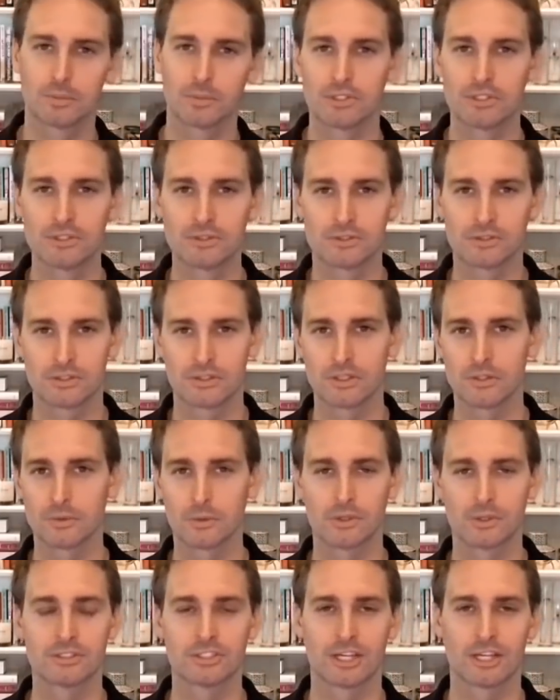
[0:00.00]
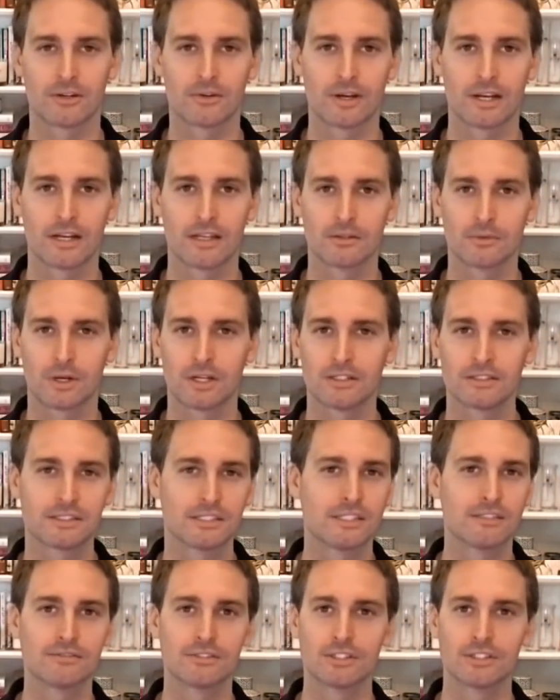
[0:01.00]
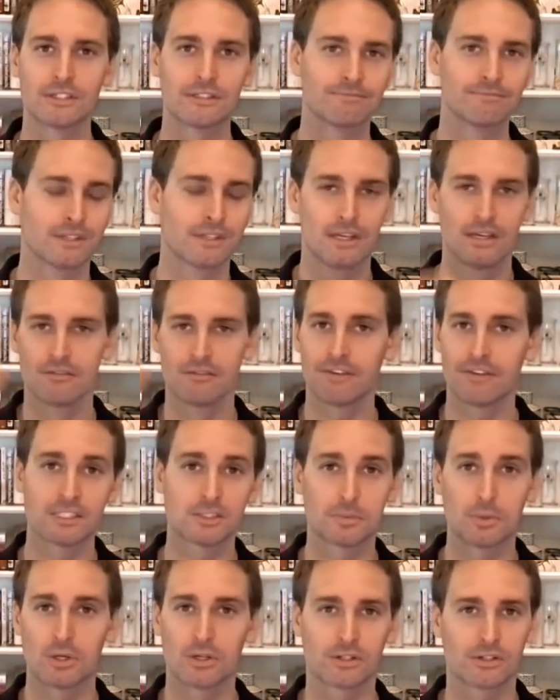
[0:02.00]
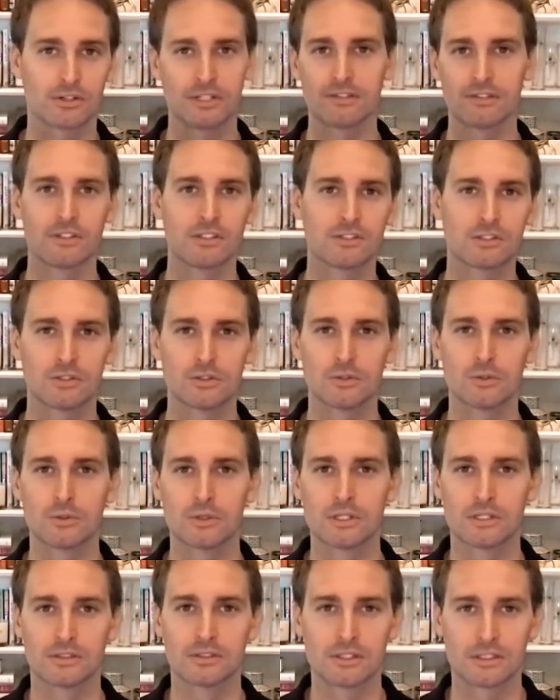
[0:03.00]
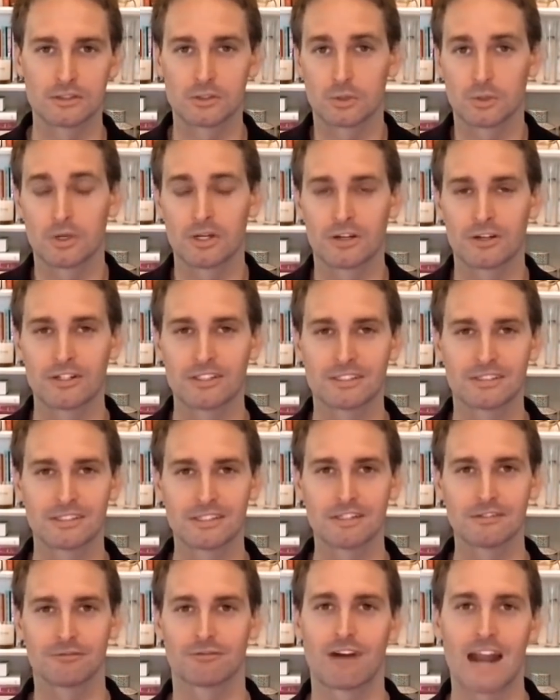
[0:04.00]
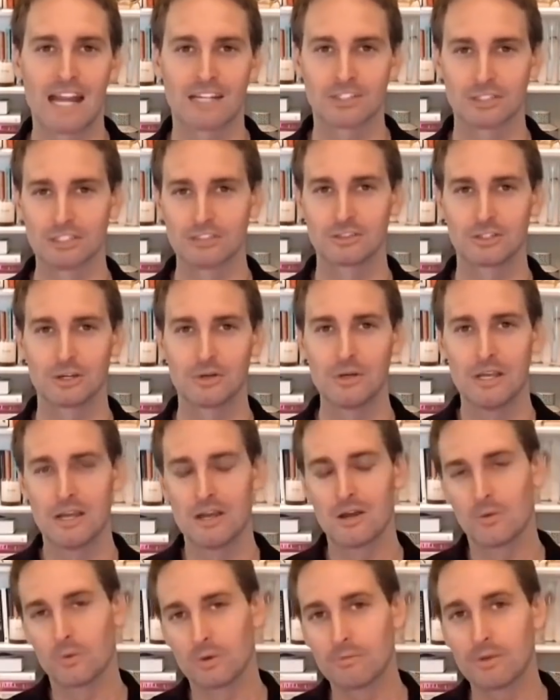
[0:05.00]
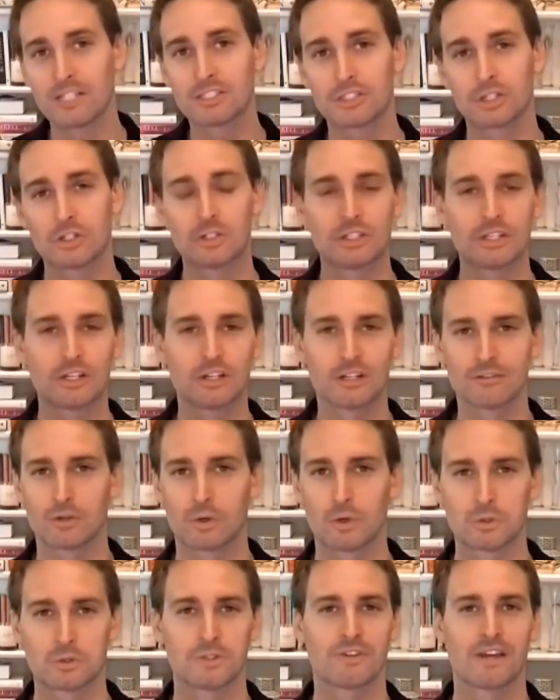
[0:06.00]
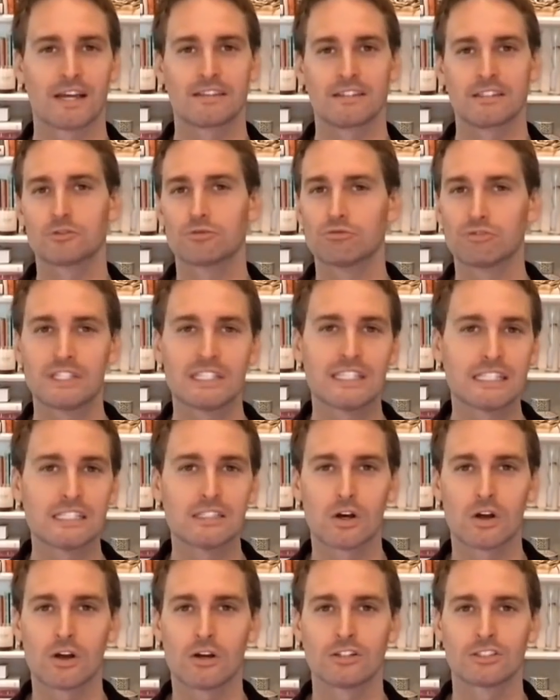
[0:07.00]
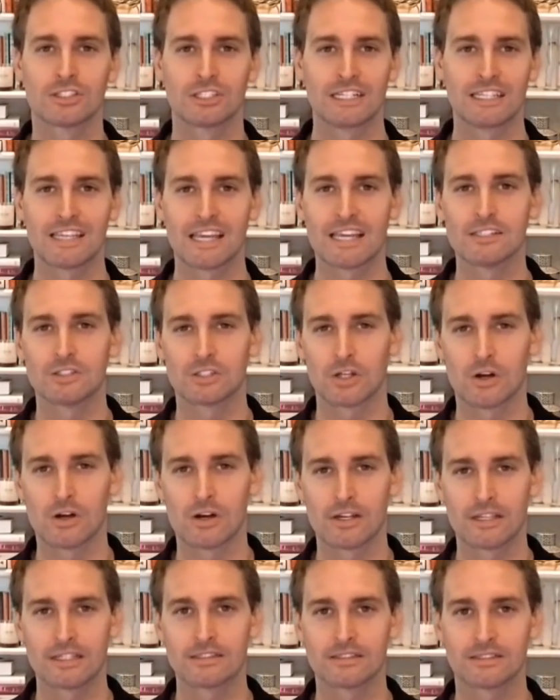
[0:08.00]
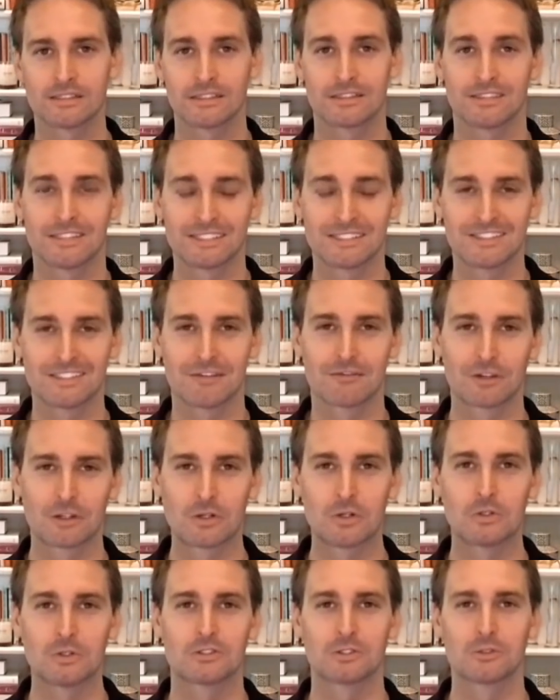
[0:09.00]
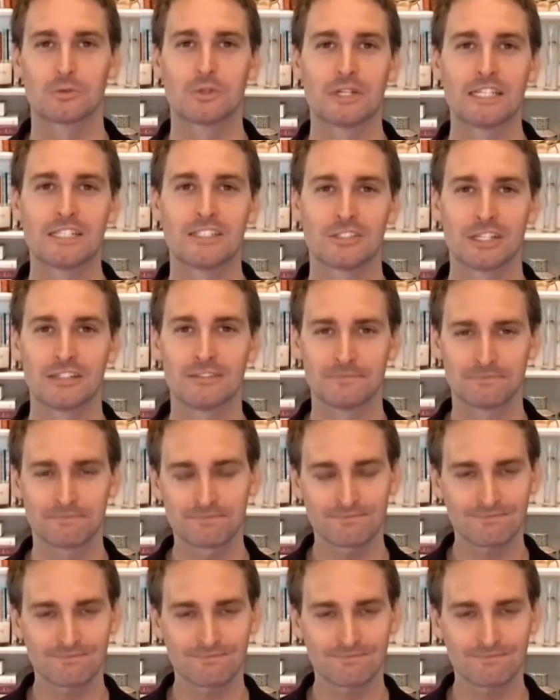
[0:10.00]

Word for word: per user that we're generating relative to Facebook or even to a Twitter, it's a fraction. So we're much earlier. And of course, we've got this really large and engaged audience that's difficult to reach. And